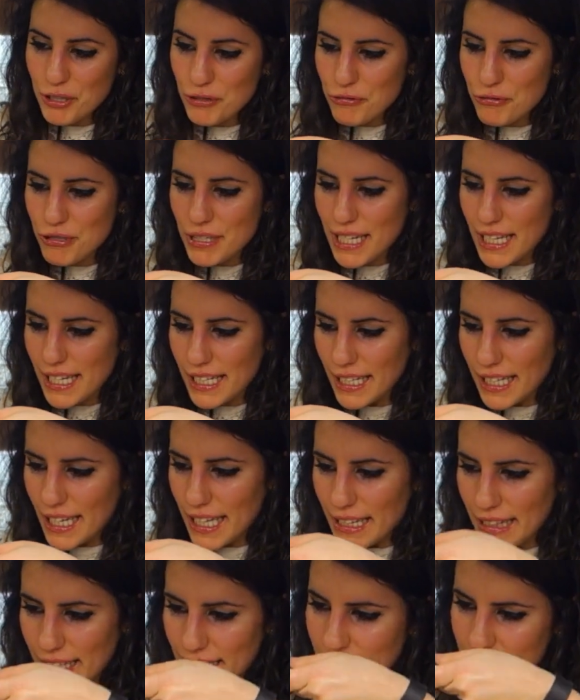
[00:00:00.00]
using
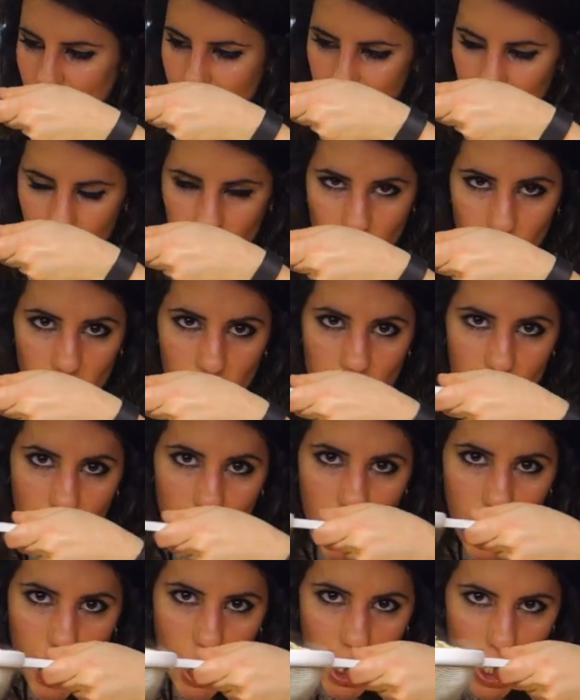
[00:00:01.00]
this little,